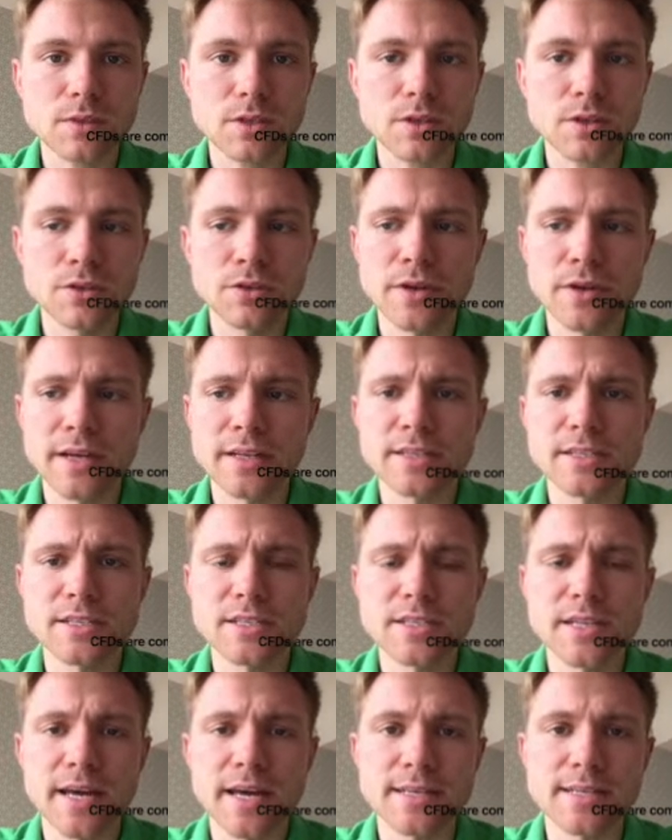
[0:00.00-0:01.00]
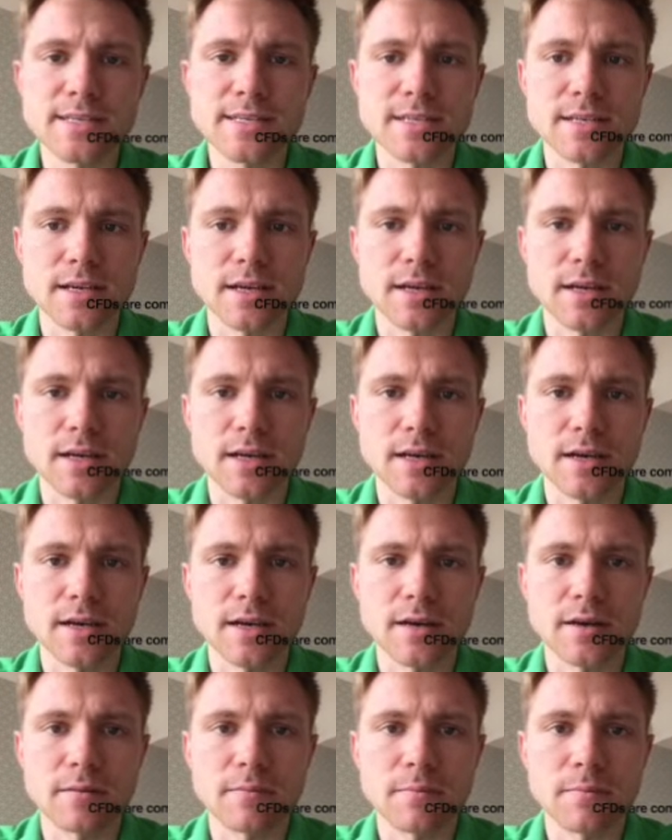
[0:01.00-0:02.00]
United States
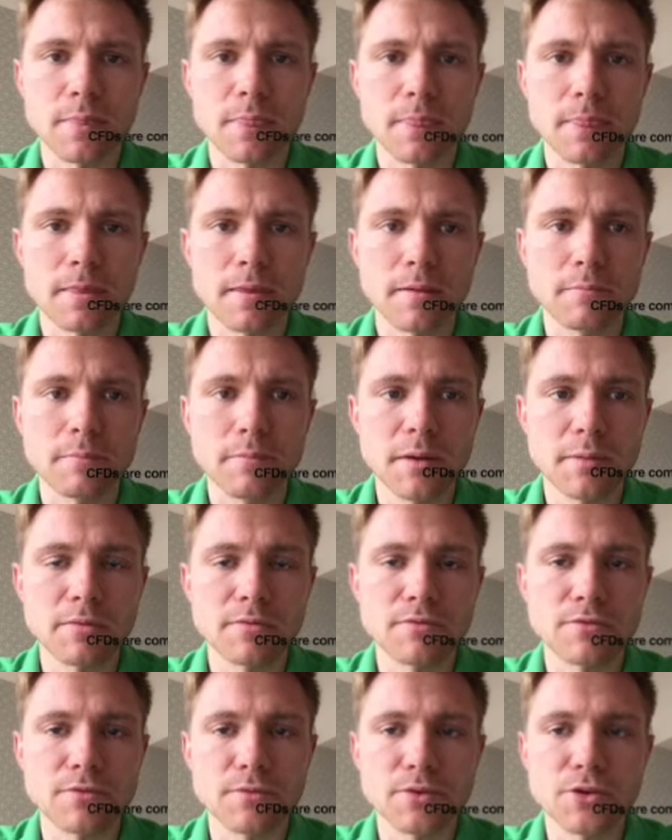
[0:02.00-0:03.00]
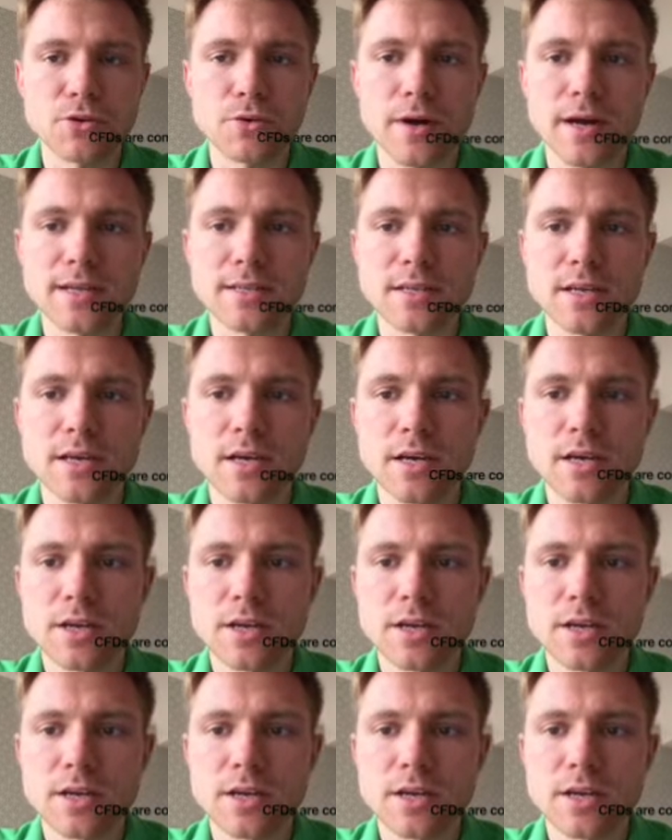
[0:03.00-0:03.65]
um, people from U.S.